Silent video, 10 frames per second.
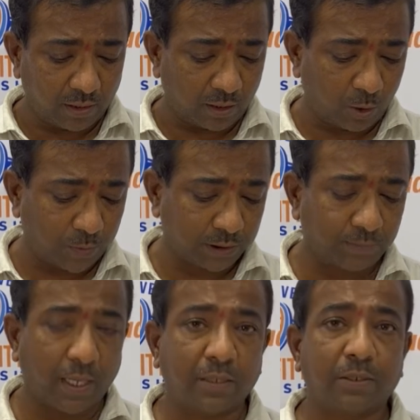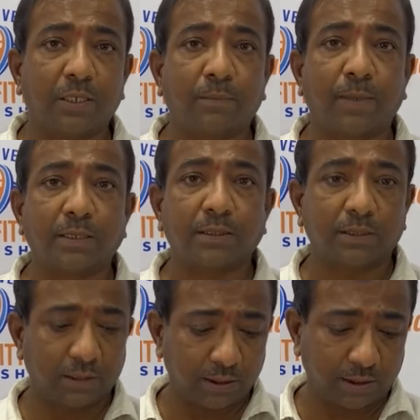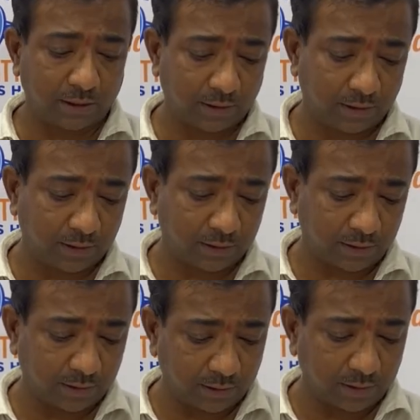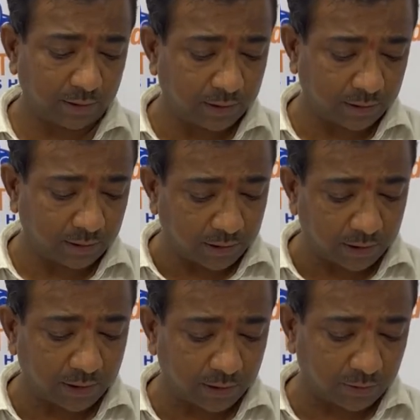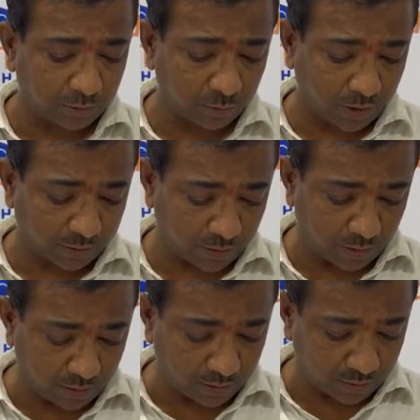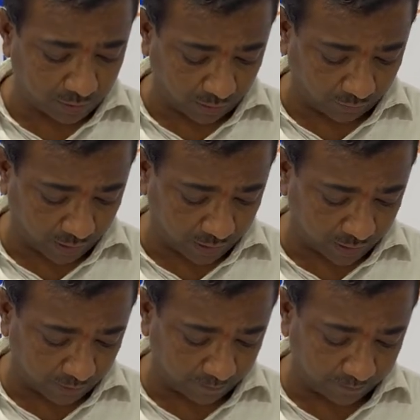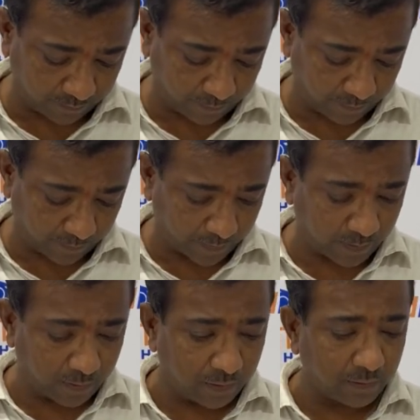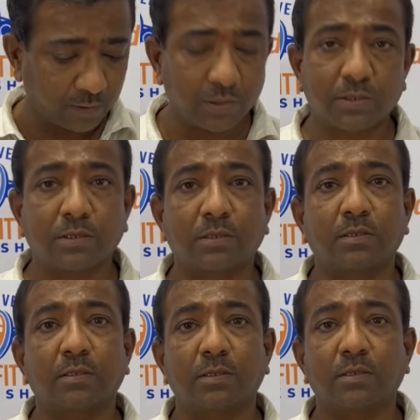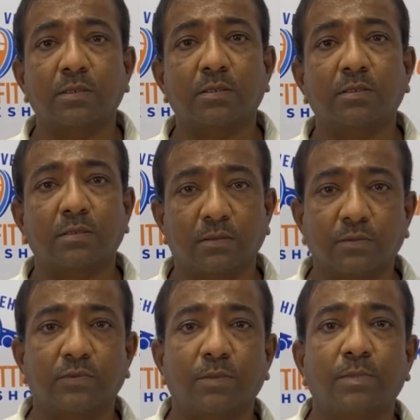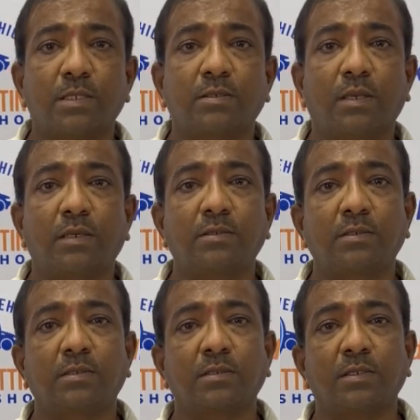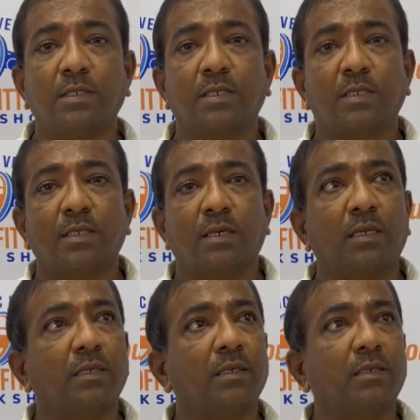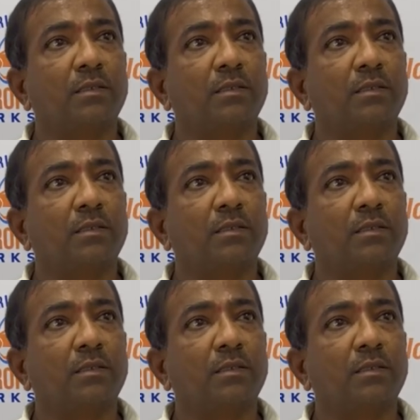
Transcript: how much battery capacity is needed to run the vehicle. This is from my side, and